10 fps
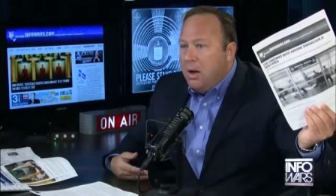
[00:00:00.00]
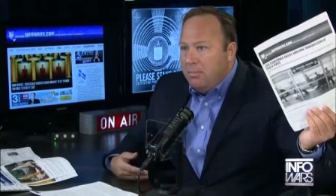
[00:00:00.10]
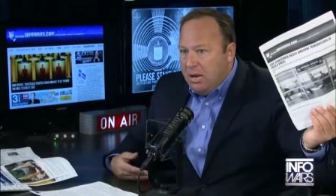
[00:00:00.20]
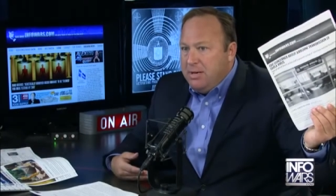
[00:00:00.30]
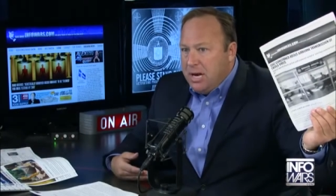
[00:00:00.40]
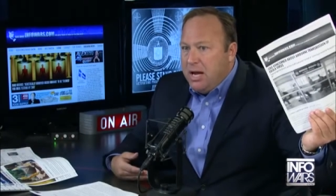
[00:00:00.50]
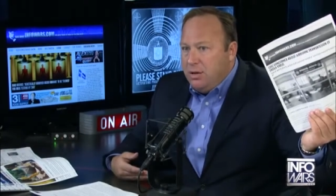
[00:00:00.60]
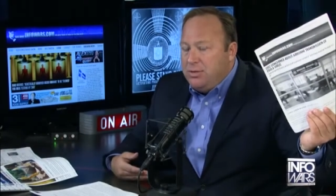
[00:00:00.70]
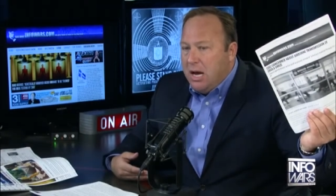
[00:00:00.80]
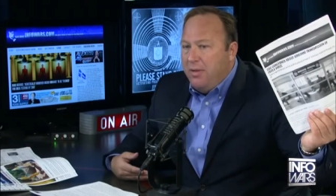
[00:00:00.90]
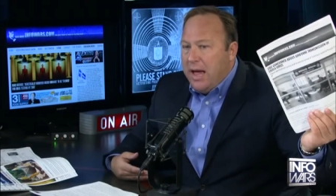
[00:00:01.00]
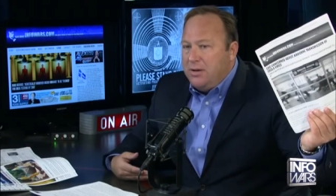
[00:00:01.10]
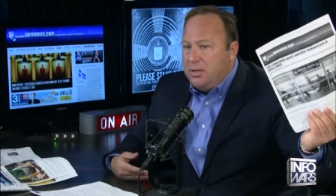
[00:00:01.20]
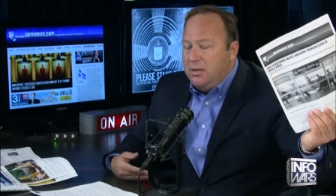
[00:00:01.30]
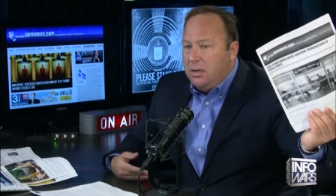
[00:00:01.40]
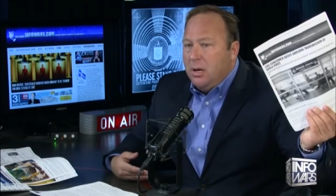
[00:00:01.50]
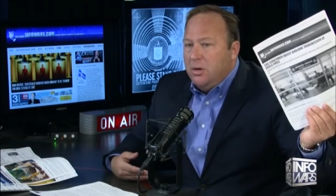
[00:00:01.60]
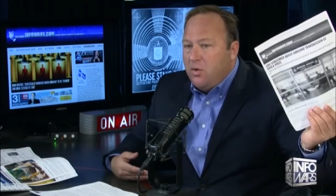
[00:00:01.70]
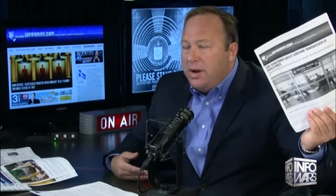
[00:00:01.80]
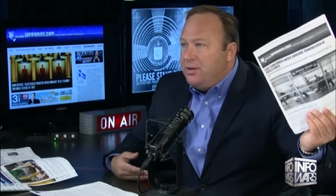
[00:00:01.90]
But let me tell you, you tell that to the
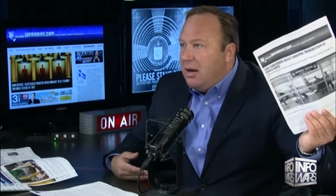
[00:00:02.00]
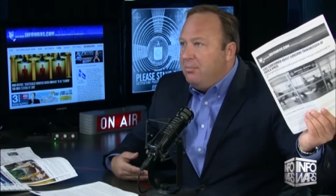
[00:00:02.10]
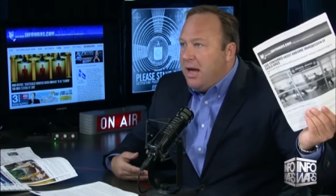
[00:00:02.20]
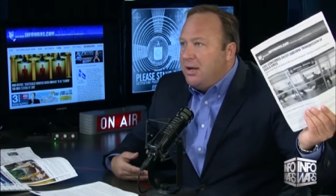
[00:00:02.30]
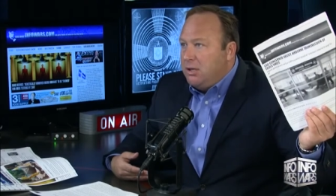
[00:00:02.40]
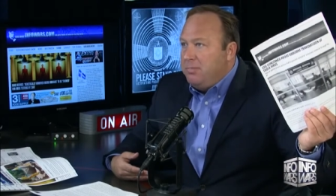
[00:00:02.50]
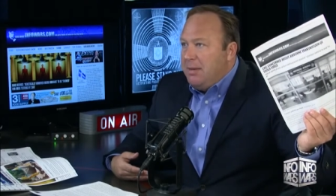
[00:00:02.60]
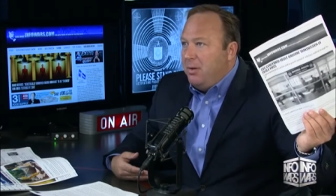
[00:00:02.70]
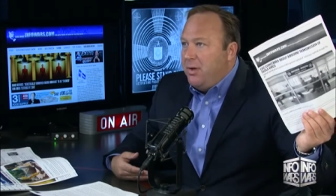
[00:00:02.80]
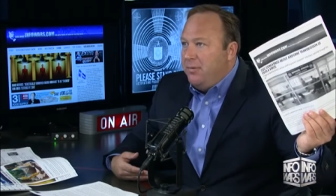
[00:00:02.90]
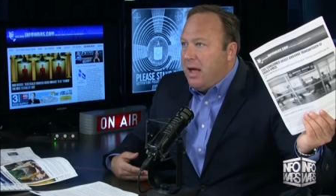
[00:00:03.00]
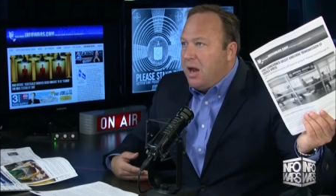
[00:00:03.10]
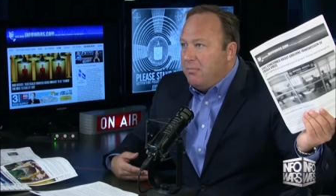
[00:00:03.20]
20-something thousand people that have got